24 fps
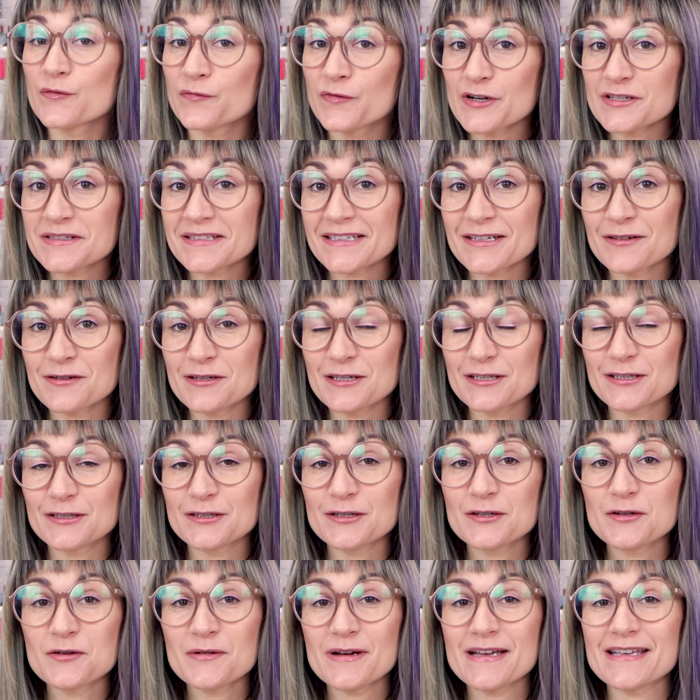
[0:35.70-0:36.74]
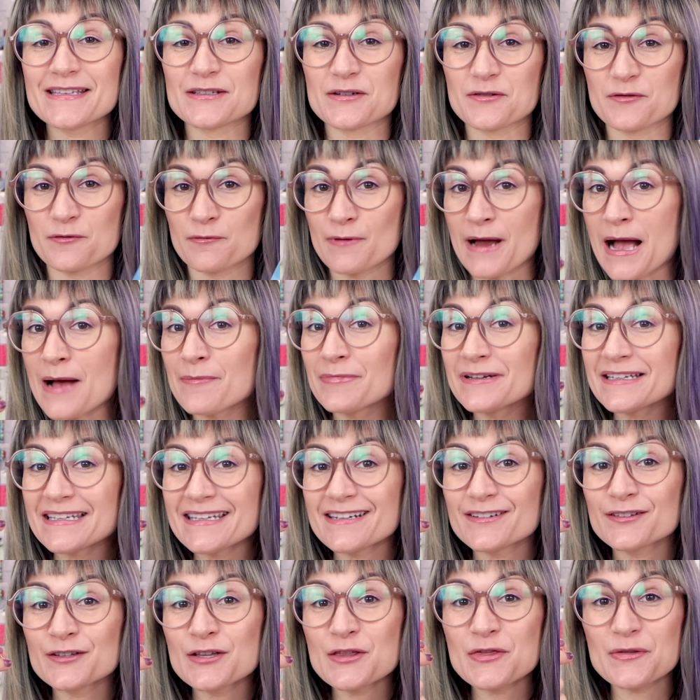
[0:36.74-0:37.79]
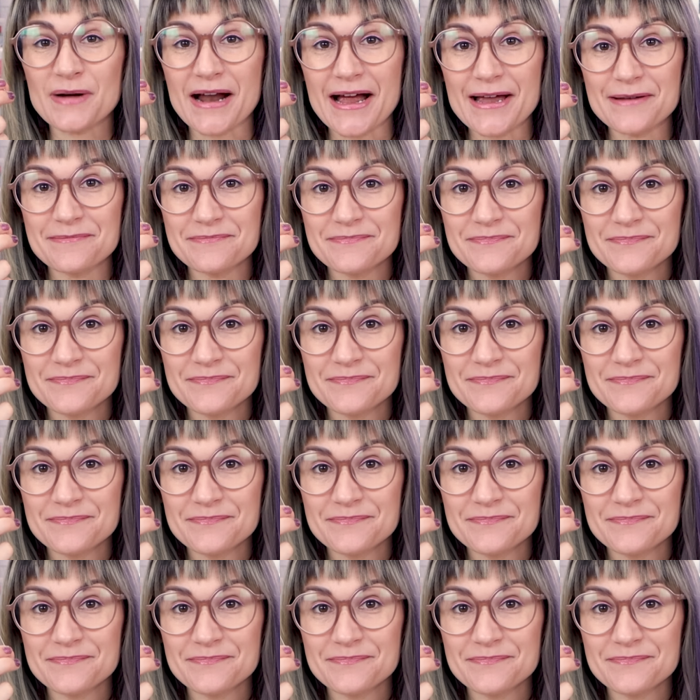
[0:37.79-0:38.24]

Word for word: The first thing you need to do is grab a needle and thread.